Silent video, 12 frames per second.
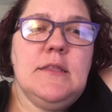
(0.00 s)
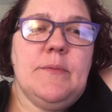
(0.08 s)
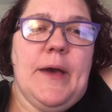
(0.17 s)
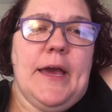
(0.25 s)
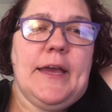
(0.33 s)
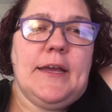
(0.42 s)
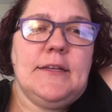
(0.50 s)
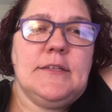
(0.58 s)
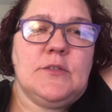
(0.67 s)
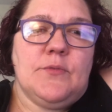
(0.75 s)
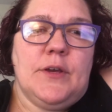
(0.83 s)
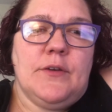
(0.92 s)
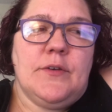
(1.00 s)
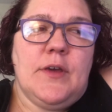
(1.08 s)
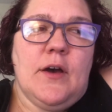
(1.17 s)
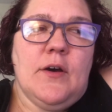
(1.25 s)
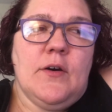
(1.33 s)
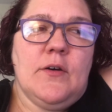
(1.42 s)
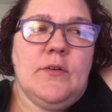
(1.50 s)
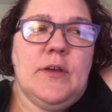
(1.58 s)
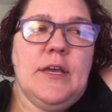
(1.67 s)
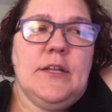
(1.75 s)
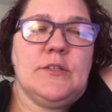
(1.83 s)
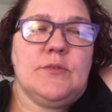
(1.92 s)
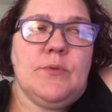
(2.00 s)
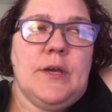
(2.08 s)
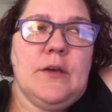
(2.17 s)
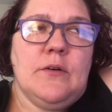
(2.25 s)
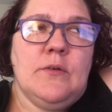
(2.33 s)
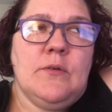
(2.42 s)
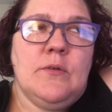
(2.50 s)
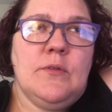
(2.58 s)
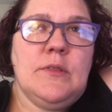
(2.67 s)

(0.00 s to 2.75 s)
the pain is real, y'all. It is real.